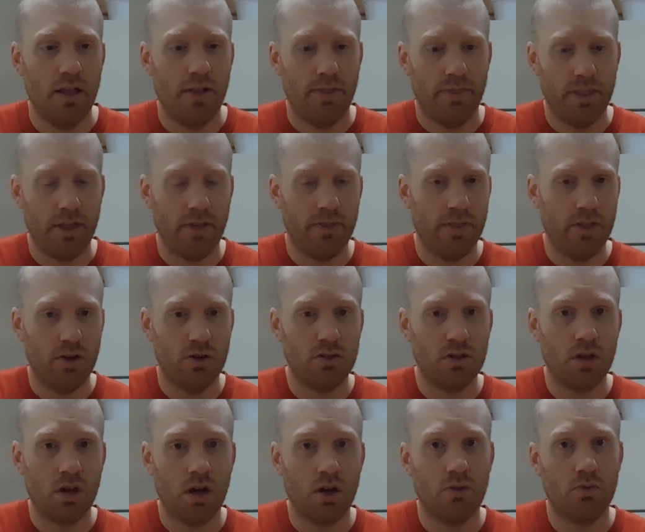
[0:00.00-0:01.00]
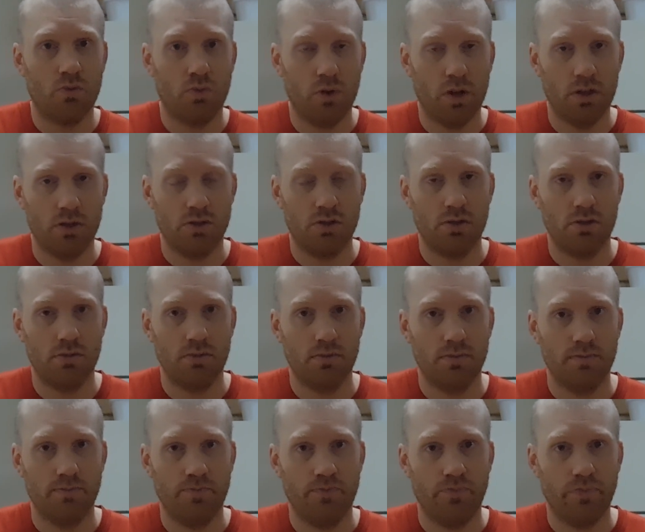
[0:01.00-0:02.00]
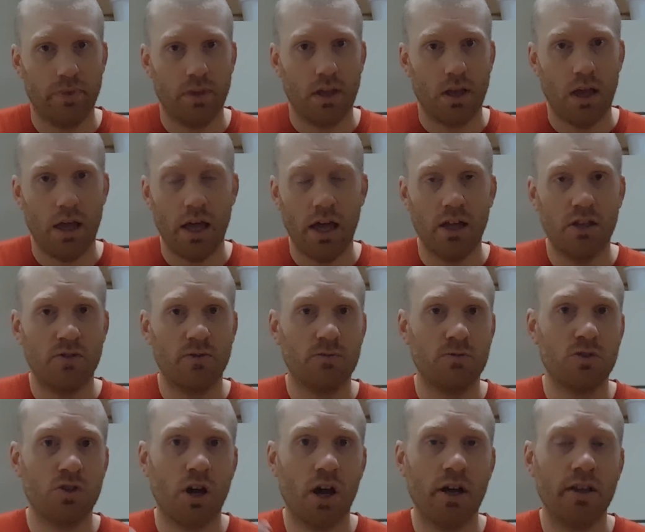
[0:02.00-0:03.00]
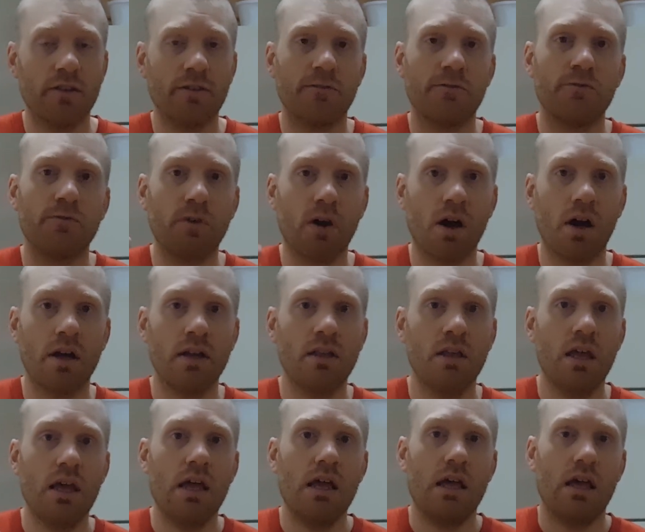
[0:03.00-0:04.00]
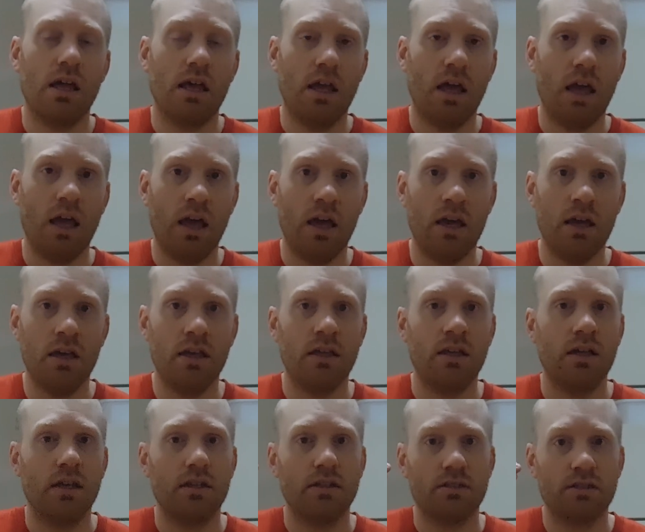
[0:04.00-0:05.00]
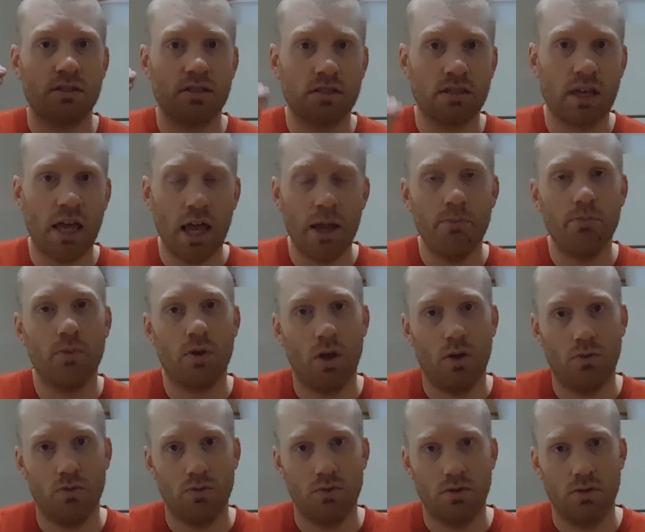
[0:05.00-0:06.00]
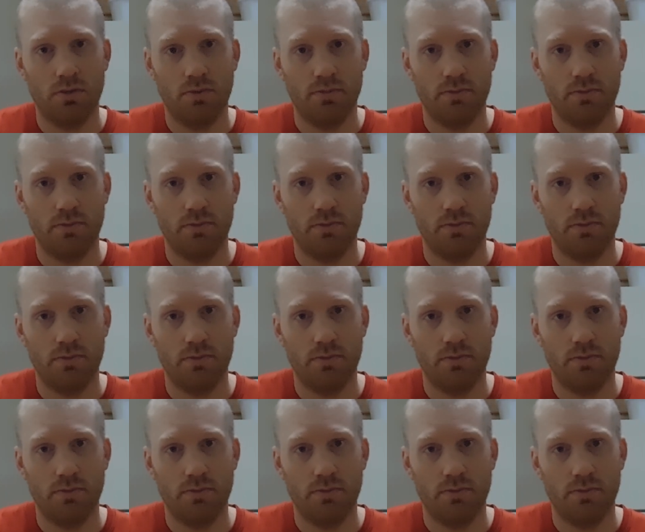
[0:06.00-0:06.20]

that they're not rich and trying to find a scapegoat.